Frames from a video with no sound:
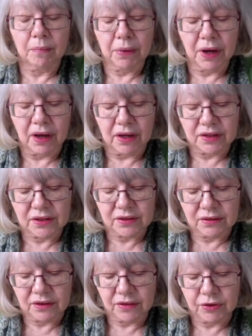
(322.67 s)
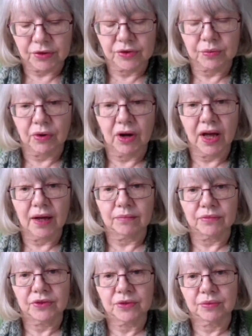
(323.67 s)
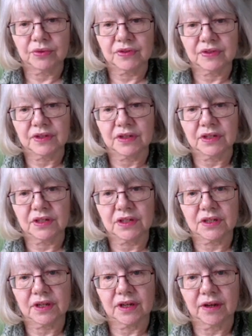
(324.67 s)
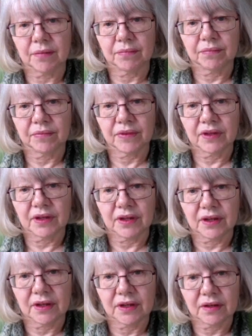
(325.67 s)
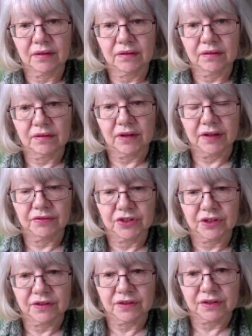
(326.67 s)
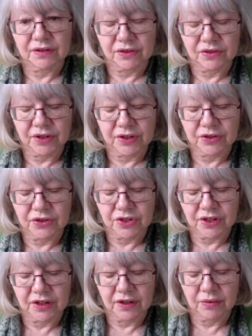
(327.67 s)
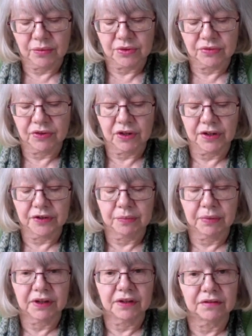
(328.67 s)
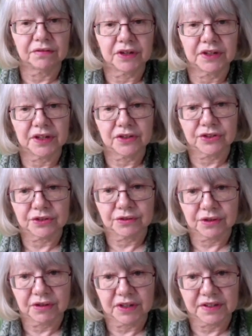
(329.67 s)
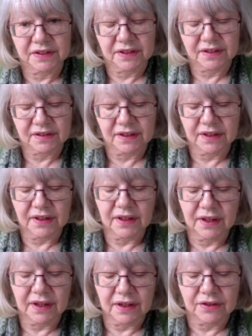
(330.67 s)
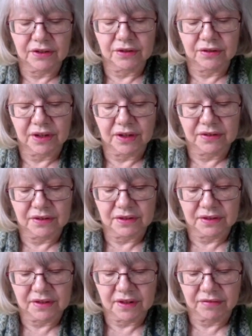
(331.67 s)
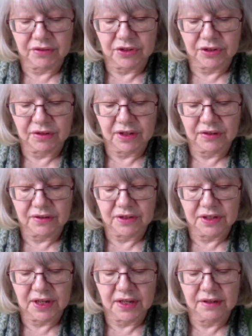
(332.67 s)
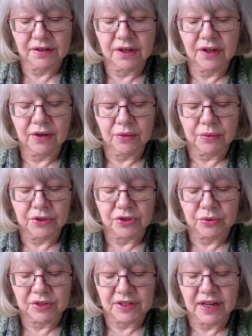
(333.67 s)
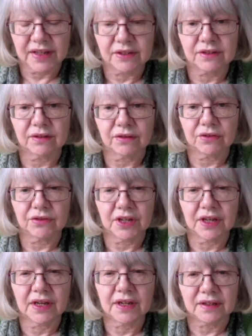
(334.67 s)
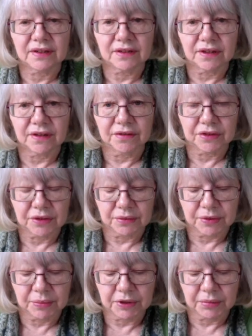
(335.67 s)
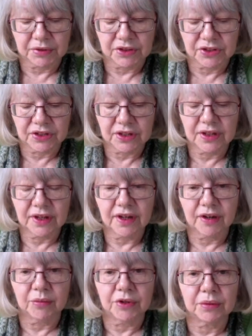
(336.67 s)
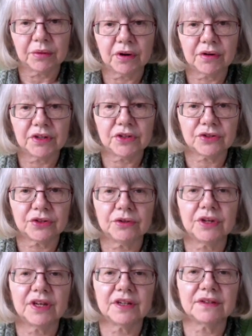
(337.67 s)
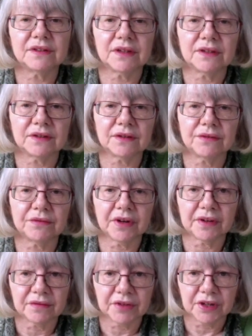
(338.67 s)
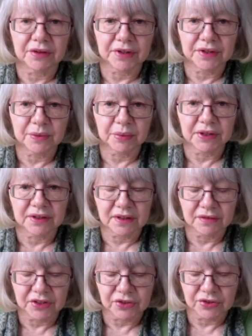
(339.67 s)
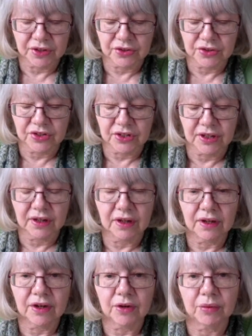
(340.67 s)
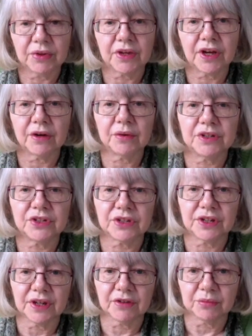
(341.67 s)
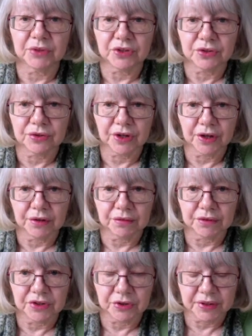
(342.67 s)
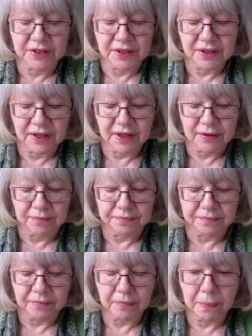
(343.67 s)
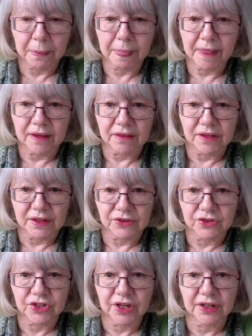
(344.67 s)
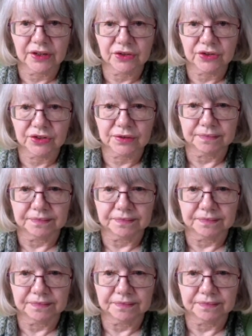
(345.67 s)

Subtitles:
But of course what happened was that the Life Chances strategy was followed by the financial crisis in 2007-2008, which was less than 3 years after it was published. And we were only 2 years into the 5-year independent living strategy when the coalition government took over in 2010, and things changed.